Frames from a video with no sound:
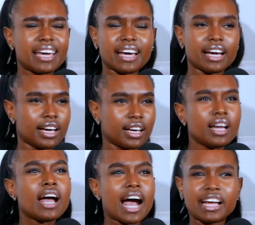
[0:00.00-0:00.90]

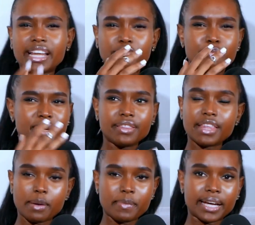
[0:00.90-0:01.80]
Yeah. And I've
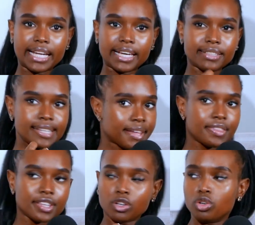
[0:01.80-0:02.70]
been there, man. Like
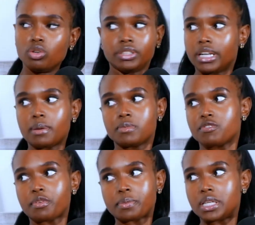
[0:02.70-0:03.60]
nothing good
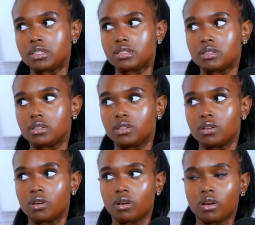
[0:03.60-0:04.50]
comes from it,
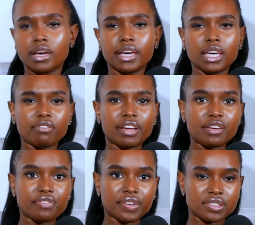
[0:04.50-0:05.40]
you know?
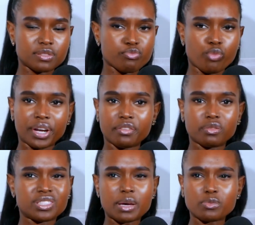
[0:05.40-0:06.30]
Even if it's
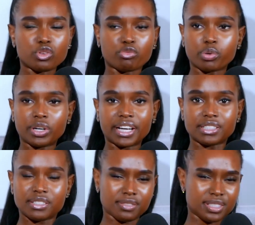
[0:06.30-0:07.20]
what some sort of
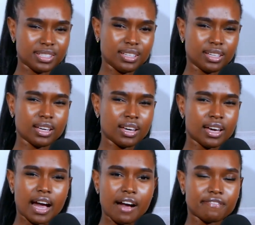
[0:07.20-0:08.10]
productivity
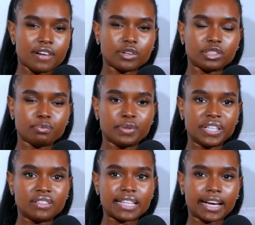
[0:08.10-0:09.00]
i found it
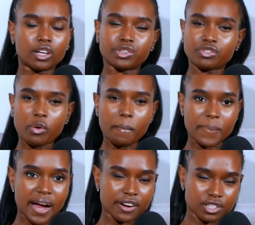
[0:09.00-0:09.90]
breeds like a lot of
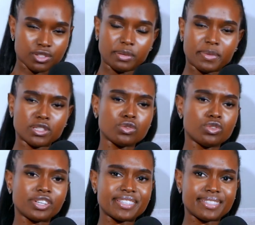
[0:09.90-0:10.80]
comparison, it messes
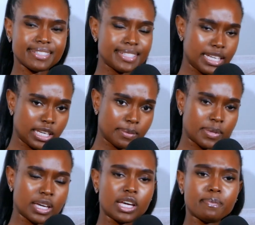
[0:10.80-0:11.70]
with your
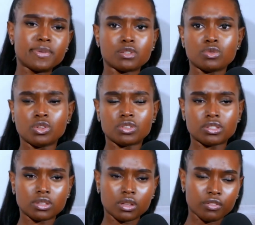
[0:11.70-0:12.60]
esteem, messes with your
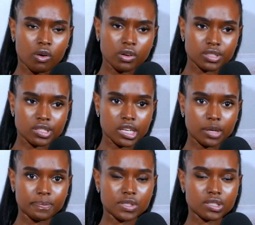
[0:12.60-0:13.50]
self
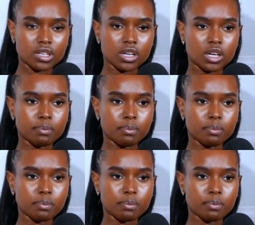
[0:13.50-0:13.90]
concept.